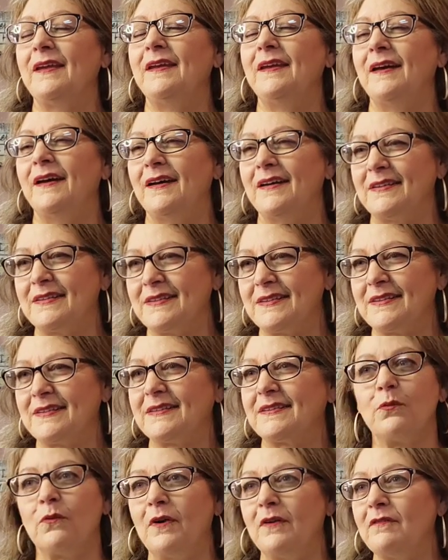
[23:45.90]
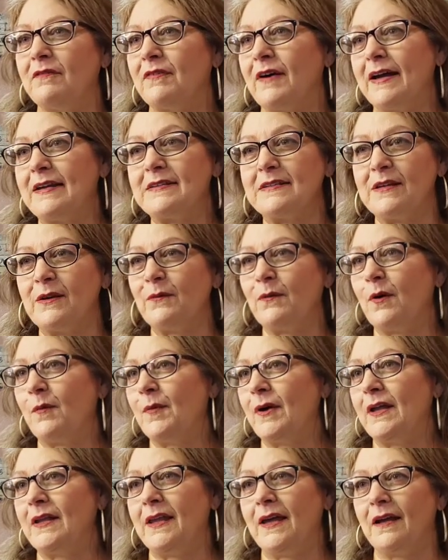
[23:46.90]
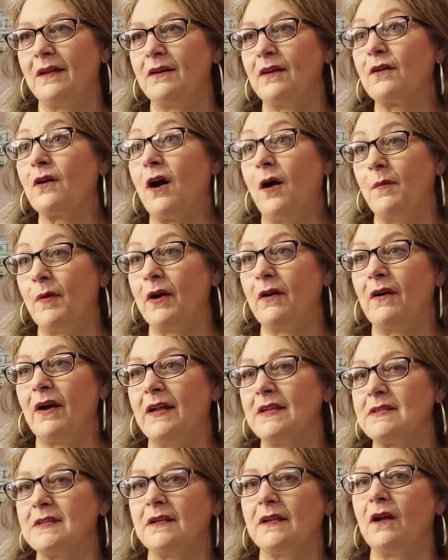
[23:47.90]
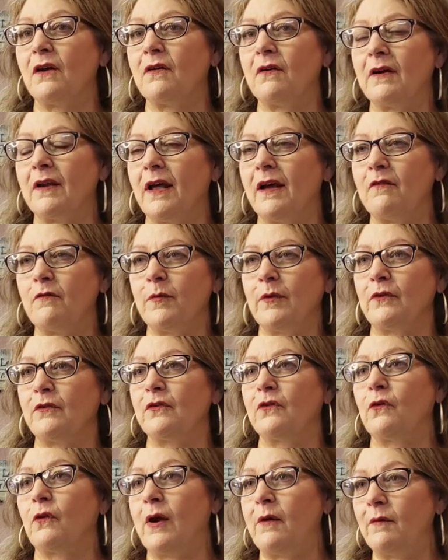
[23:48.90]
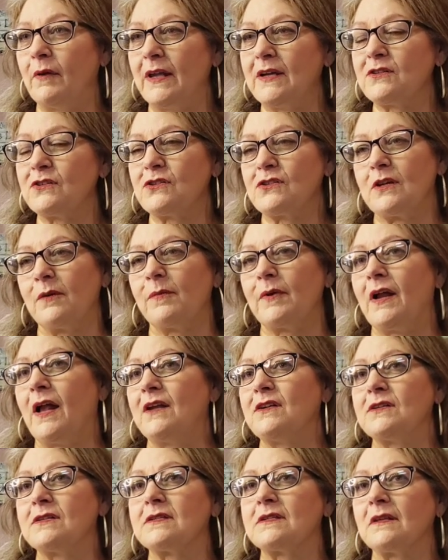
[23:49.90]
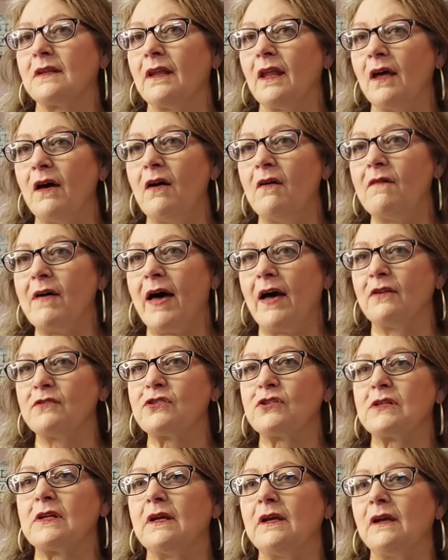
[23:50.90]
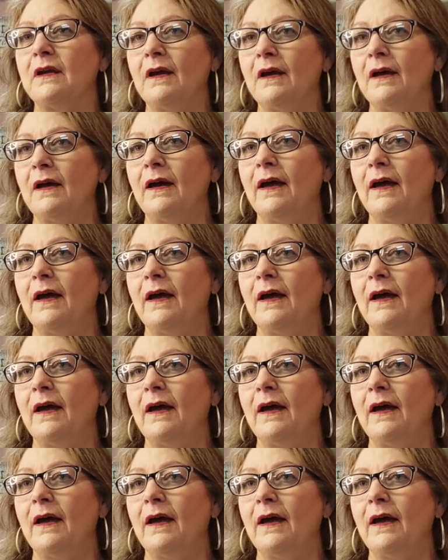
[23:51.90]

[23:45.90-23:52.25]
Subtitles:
Yes. One feisty woman down there at Common Grounds, and her and I built a great relationship, and I just love how she